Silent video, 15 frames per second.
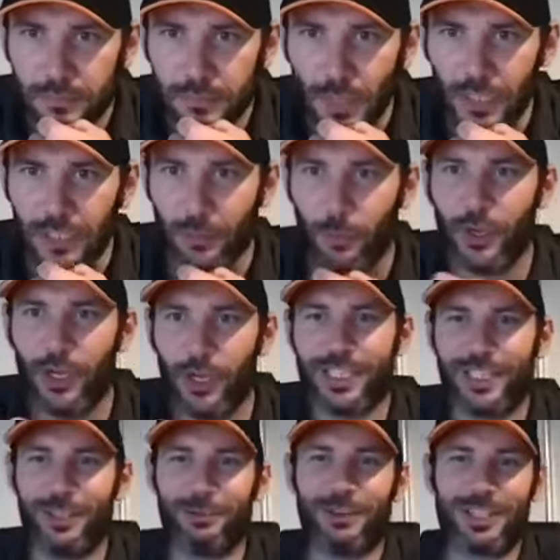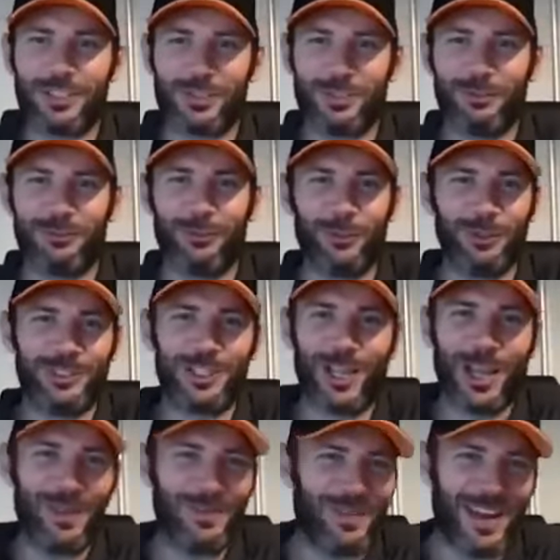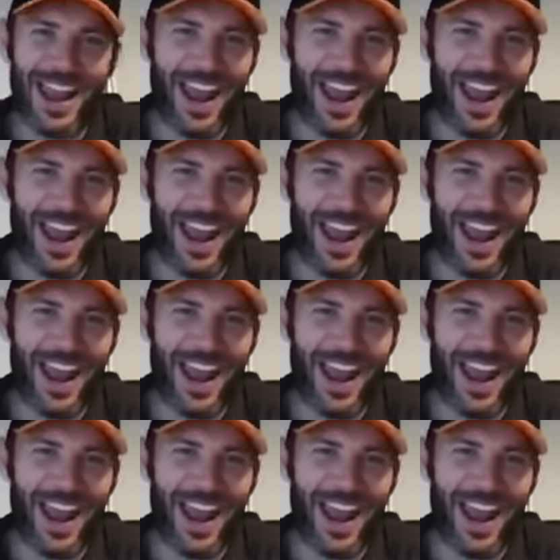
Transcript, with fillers: I can work in a restaurant full time, nah.